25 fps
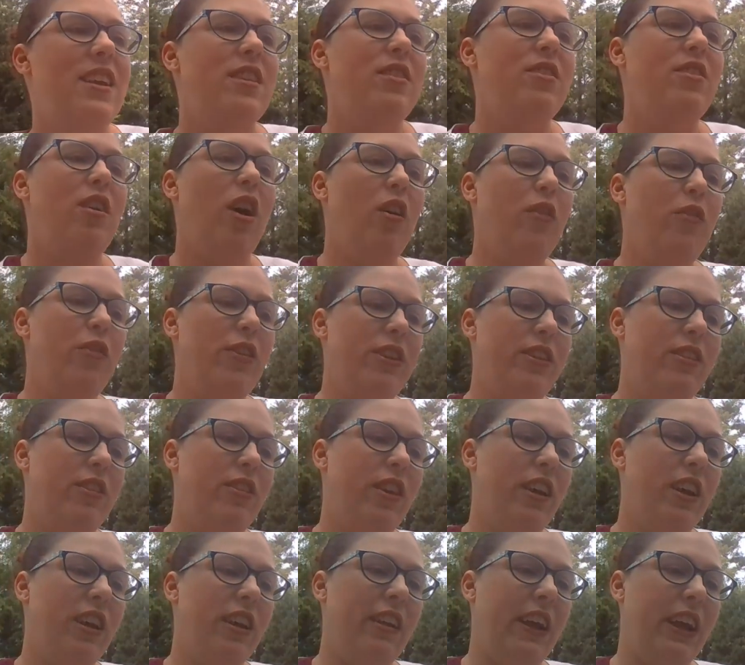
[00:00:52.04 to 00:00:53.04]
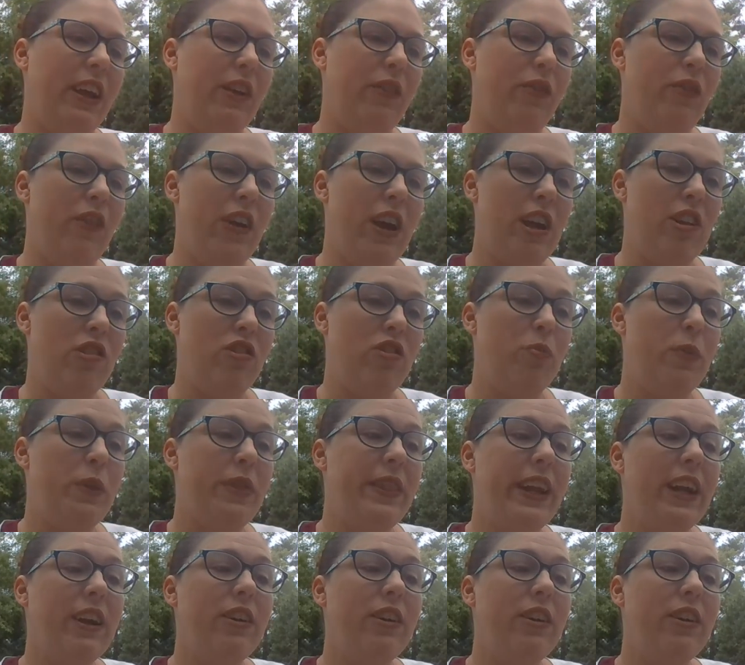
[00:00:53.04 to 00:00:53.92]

Dolphins look like fish, but they